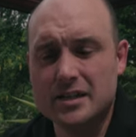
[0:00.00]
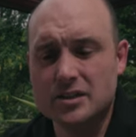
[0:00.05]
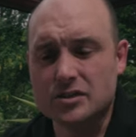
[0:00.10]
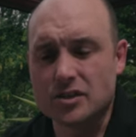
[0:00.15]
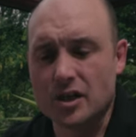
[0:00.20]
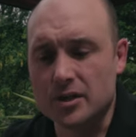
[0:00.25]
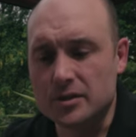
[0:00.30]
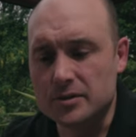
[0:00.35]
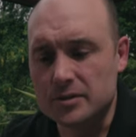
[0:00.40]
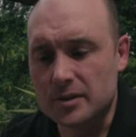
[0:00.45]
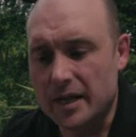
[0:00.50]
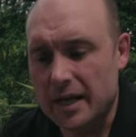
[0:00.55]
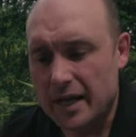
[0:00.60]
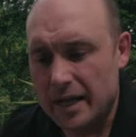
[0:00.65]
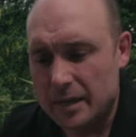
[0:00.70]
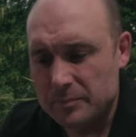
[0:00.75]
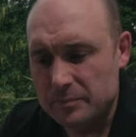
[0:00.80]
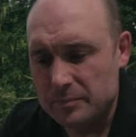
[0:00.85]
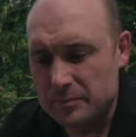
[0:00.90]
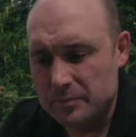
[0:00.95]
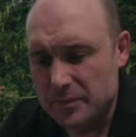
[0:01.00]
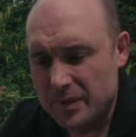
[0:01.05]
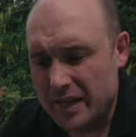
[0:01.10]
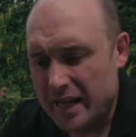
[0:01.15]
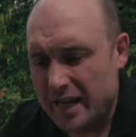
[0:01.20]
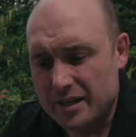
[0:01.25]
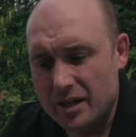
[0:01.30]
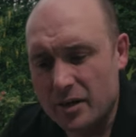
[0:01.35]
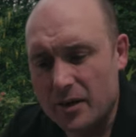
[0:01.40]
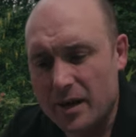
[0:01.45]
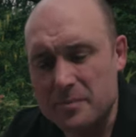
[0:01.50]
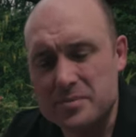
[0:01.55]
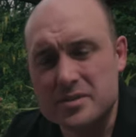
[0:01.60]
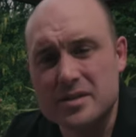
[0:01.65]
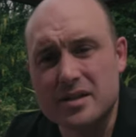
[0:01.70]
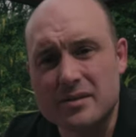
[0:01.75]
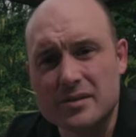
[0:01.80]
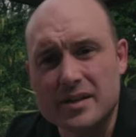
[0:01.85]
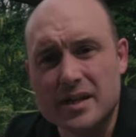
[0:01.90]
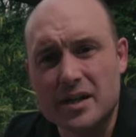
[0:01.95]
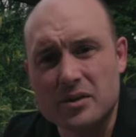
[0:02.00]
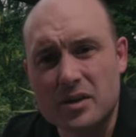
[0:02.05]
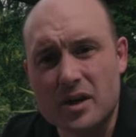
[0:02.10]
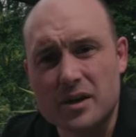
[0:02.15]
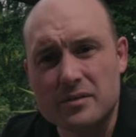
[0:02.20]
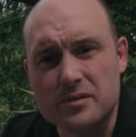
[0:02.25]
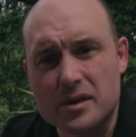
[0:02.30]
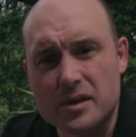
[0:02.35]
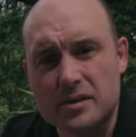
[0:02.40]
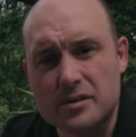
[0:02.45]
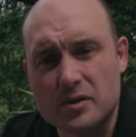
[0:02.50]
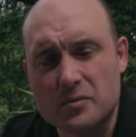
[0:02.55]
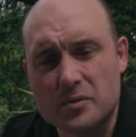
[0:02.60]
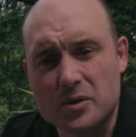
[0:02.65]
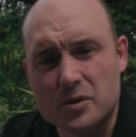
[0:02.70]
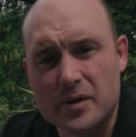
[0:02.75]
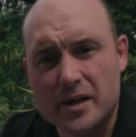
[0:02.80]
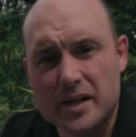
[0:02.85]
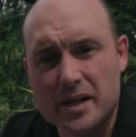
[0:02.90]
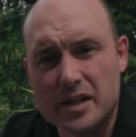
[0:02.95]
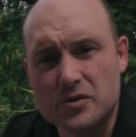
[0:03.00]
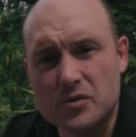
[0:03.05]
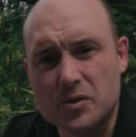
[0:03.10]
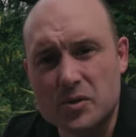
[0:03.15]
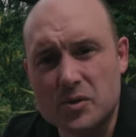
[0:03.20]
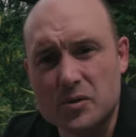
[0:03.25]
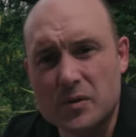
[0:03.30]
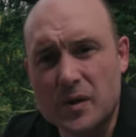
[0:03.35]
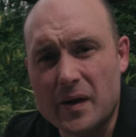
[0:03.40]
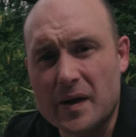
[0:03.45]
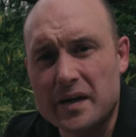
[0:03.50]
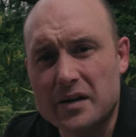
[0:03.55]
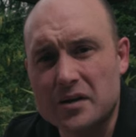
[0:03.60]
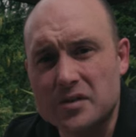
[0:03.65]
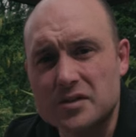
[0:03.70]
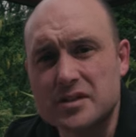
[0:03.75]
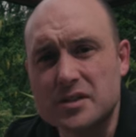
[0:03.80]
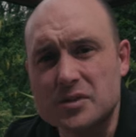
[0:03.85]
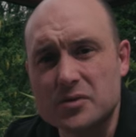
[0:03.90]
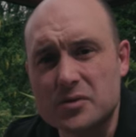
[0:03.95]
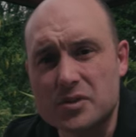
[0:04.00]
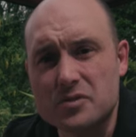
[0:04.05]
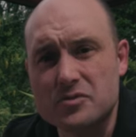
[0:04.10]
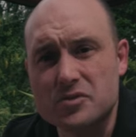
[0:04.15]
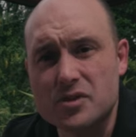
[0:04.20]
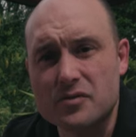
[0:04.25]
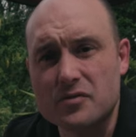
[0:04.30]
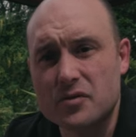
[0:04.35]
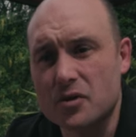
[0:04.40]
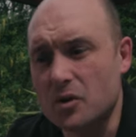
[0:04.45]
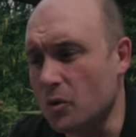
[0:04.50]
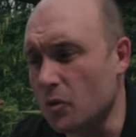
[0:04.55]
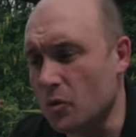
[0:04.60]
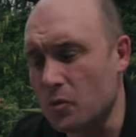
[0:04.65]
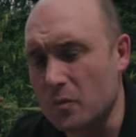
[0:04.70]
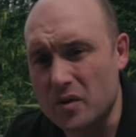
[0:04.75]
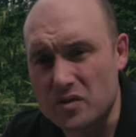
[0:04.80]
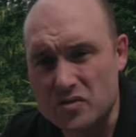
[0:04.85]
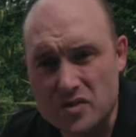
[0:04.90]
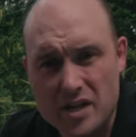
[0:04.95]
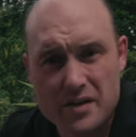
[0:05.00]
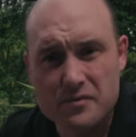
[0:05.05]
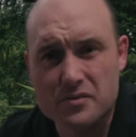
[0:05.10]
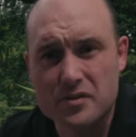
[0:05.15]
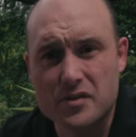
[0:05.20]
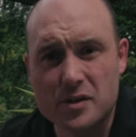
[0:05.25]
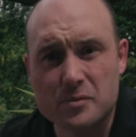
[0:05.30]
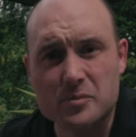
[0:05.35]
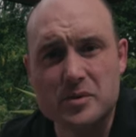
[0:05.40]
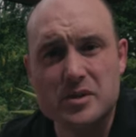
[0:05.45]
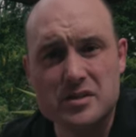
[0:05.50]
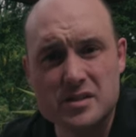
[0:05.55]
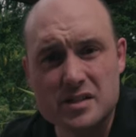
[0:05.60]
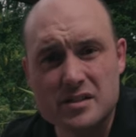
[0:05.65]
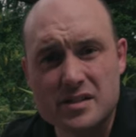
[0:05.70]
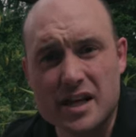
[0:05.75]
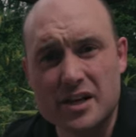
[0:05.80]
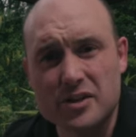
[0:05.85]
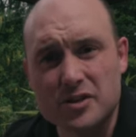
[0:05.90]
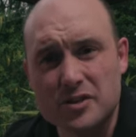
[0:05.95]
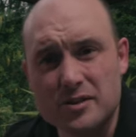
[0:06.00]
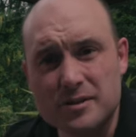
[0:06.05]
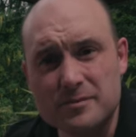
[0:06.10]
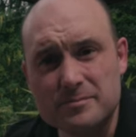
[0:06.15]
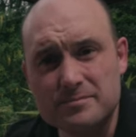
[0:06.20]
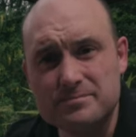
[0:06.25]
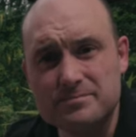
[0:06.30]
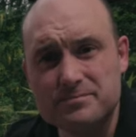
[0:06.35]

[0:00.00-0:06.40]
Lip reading: So absolutely, I don't regret it at all, and I still use it for almost everything because it's that good.